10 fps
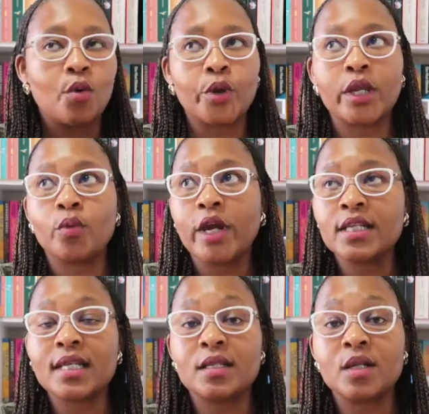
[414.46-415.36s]
we
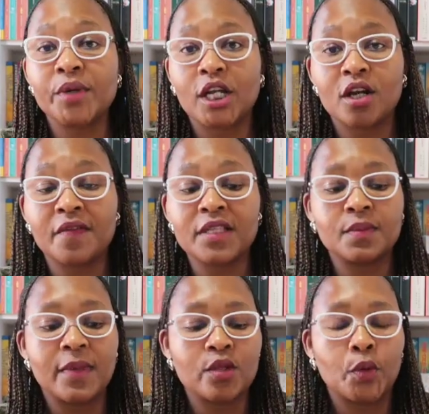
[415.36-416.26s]
went at the beginning of
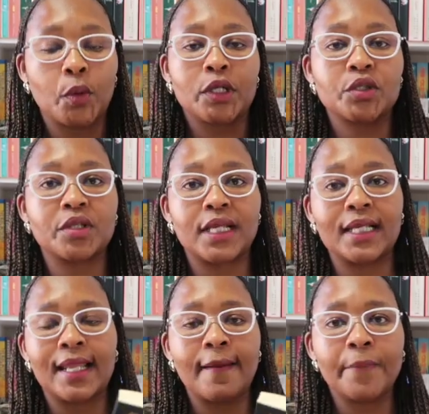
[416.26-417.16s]
this month, we went to the
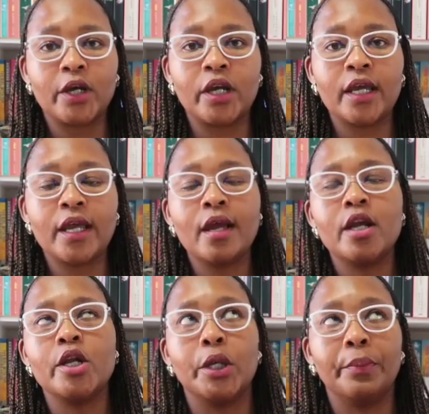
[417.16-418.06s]

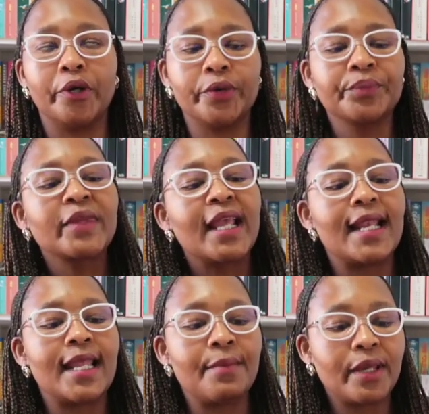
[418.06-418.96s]
Ilembe
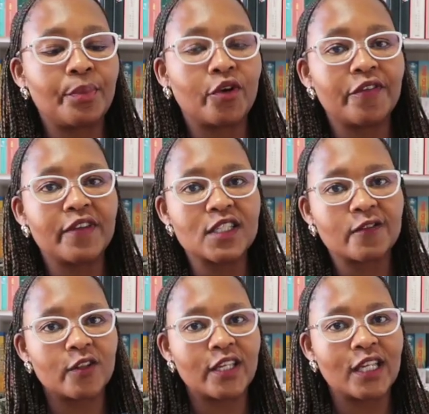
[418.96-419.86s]
Book
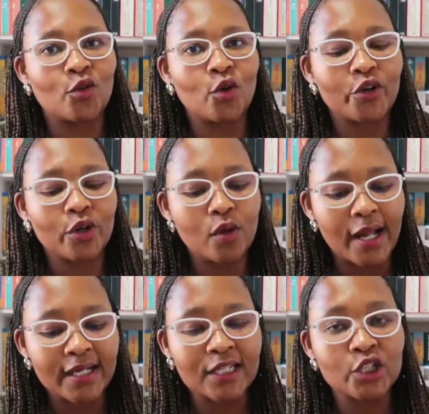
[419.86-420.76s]
Festival, the inaugural
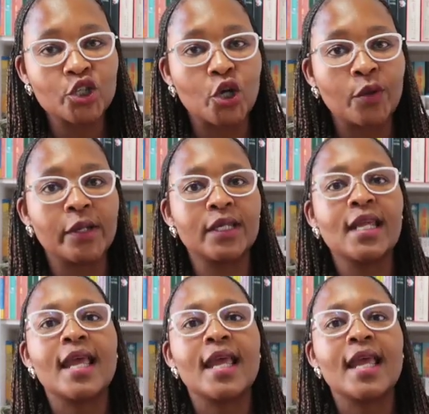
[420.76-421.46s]
one in Durban,